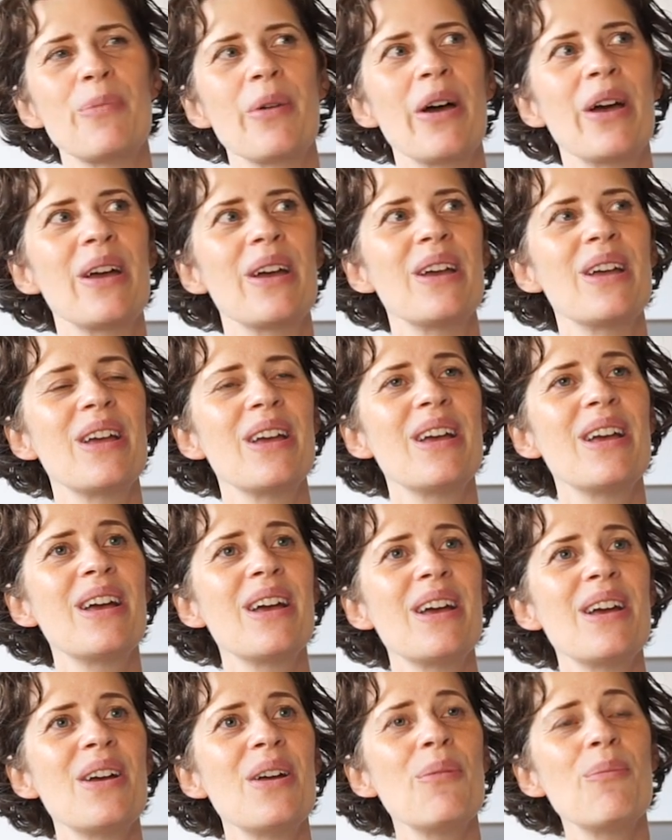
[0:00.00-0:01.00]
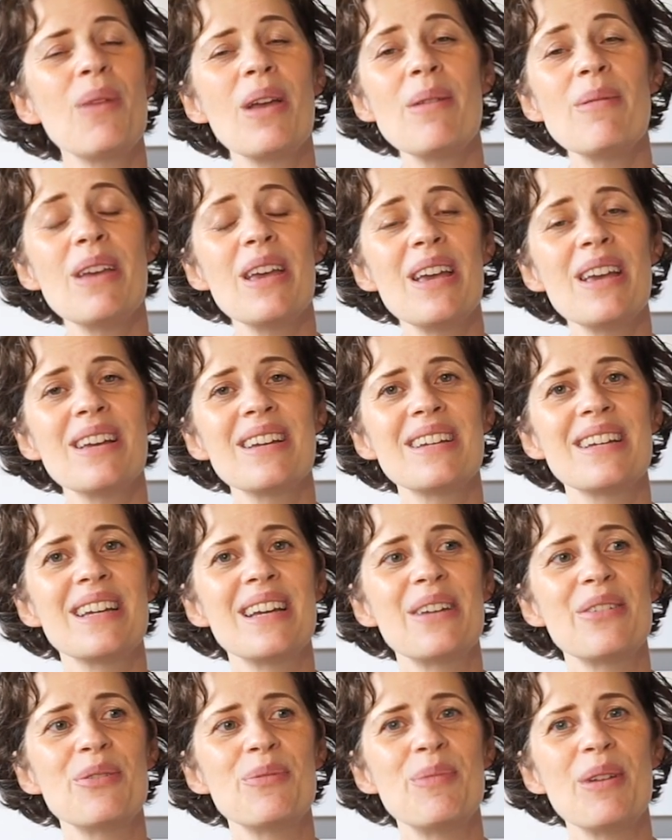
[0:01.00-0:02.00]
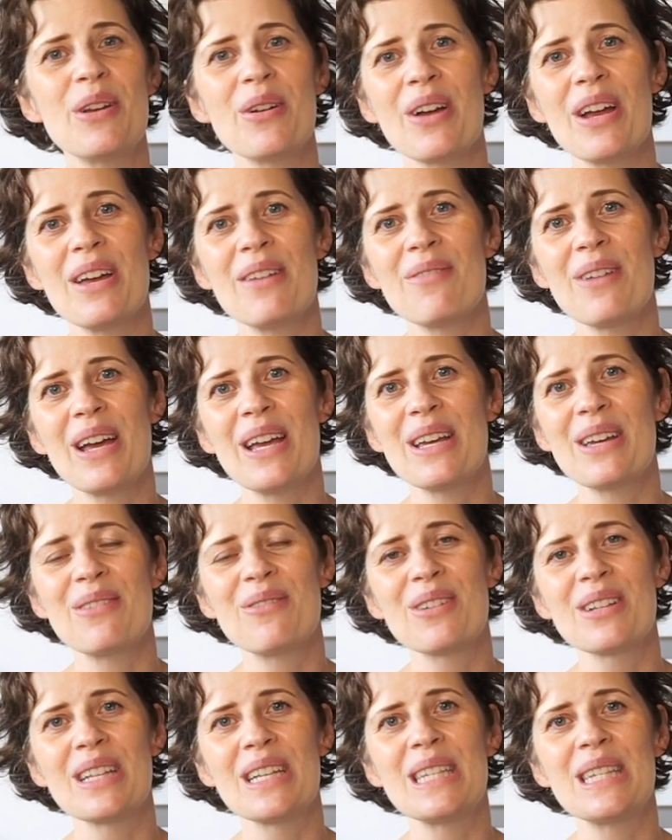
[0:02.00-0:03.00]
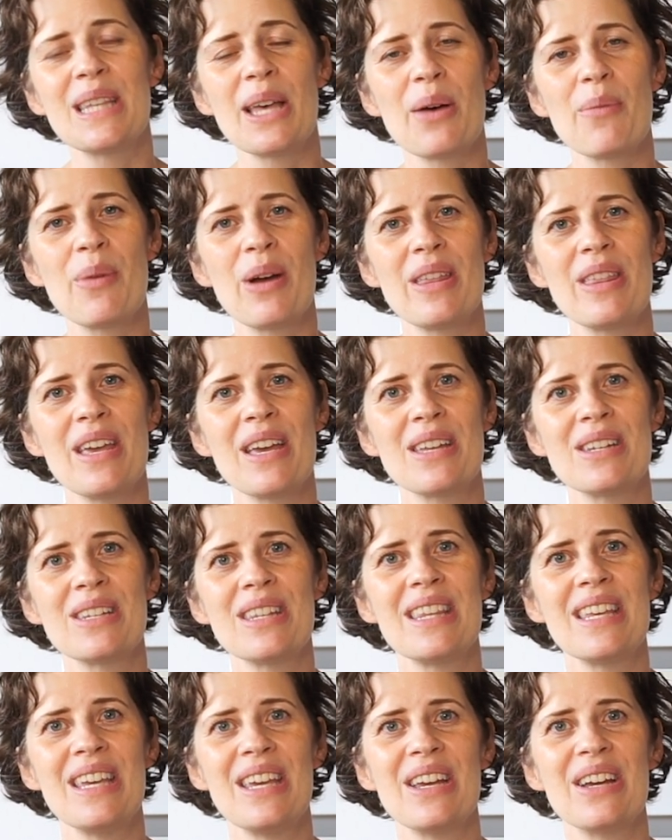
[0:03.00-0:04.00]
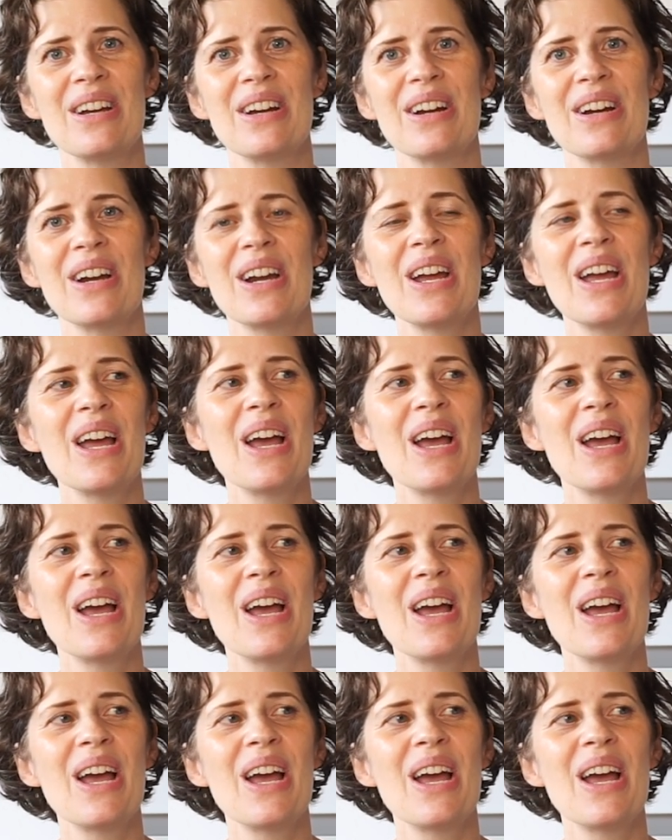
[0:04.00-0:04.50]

But maybe it would be great if I could release that by the end of the year.